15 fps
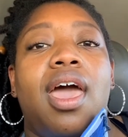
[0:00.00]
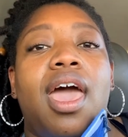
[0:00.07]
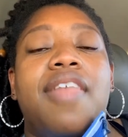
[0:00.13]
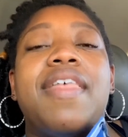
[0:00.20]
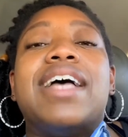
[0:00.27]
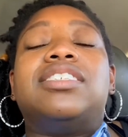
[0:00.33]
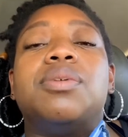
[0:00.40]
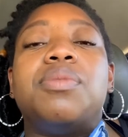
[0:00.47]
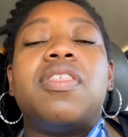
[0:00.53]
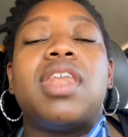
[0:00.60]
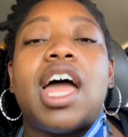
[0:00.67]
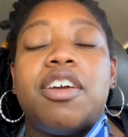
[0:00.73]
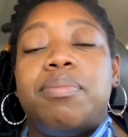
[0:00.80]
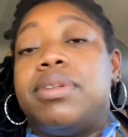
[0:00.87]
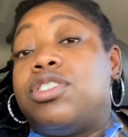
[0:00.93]
And that's something that
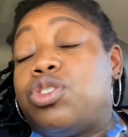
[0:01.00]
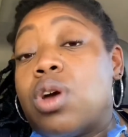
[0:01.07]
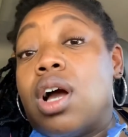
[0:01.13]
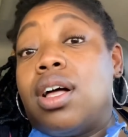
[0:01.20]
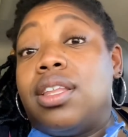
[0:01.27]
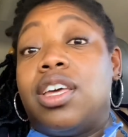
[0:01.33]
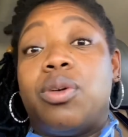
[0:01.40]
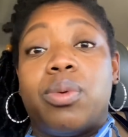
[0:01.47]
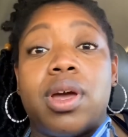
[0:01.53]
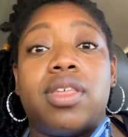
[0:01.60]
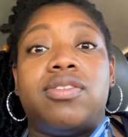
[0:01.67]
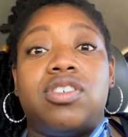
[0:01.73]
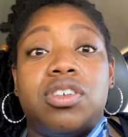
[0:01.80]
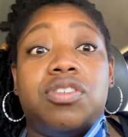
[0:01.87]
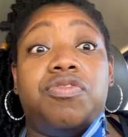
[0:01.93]
I've been struggling with,
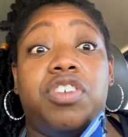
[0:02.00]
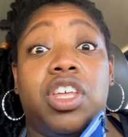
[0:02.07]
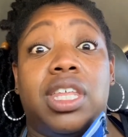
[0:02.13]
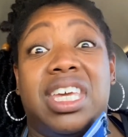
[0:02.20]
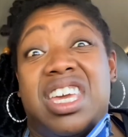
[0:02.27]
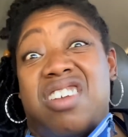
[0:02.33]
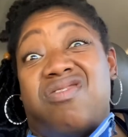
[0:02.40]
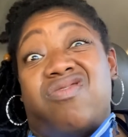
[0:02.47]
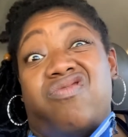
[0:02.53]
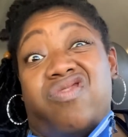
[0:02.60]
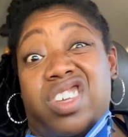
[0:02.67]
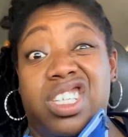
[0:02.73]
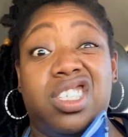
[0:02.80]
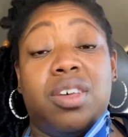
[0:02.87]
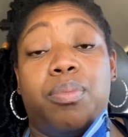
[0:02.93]
just feeling
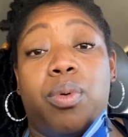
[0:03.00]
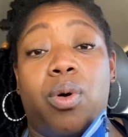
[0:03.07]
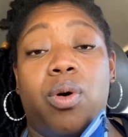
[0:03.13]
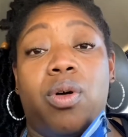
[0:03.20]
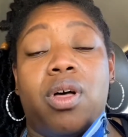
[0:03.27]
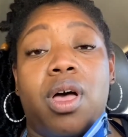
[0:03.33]
invisible.